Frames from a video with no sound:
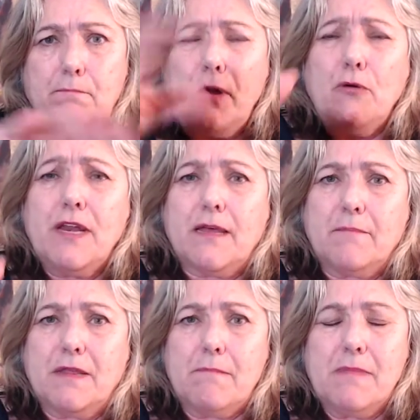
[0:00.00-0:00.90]

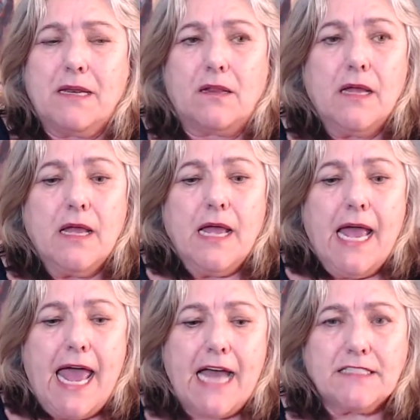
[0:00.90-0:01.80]
podium in the middle.
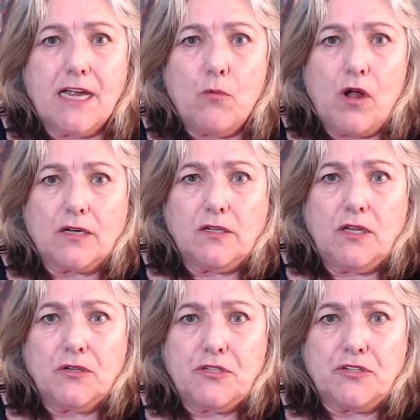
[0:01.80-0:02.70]
As I walked
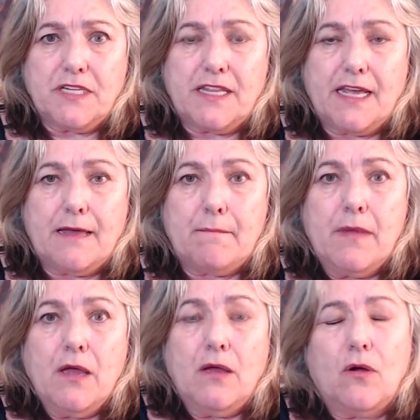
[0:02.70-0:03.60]
closer to
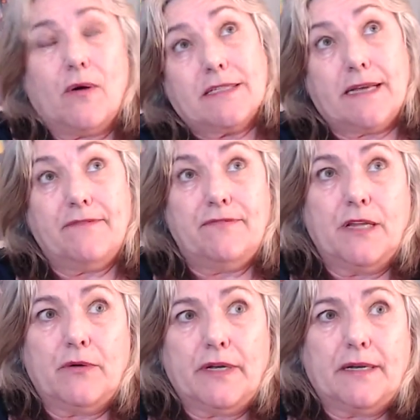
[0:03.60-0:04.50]
them, or as I
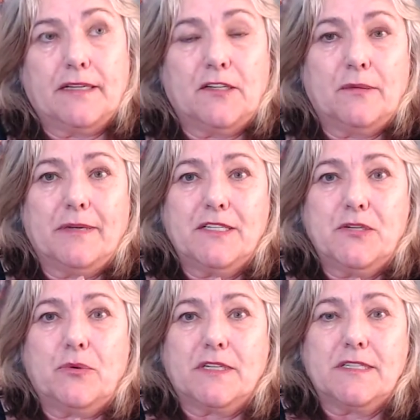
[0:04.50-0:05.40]
floated a little bit
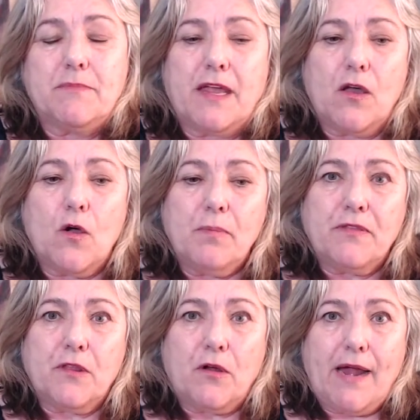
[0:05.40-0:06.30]
towards them, they
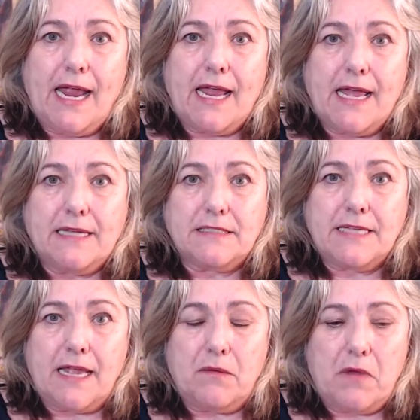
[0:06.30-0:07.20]
opened their hands
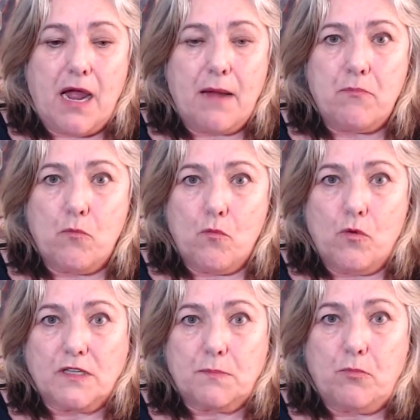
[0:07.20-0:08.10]
and I
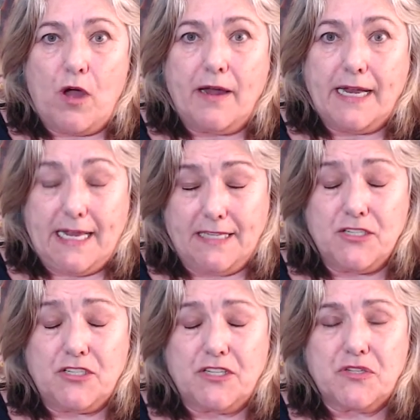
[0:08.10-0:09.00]
was brought
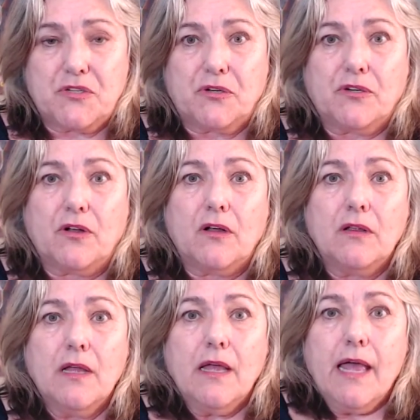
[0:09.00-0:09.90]
into the circle.